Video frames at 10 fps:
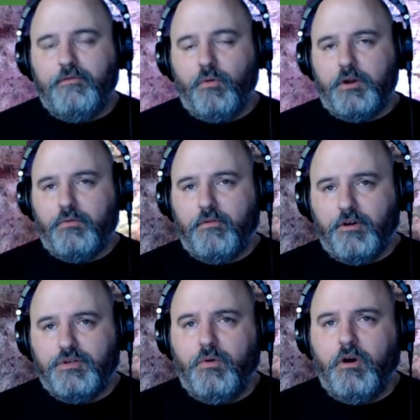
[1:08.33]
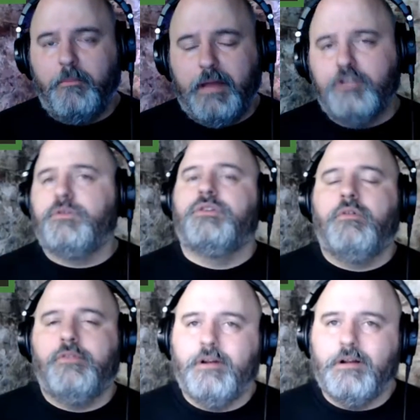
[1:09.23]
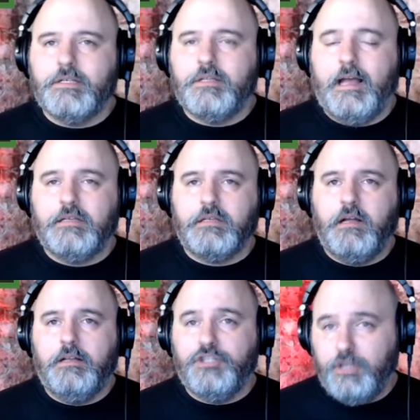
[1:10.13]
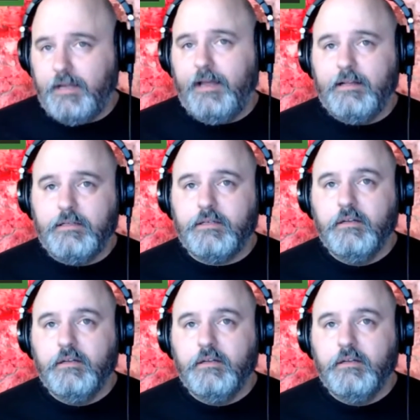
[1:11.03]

We're going to refer to our patrons over there as Jigheads.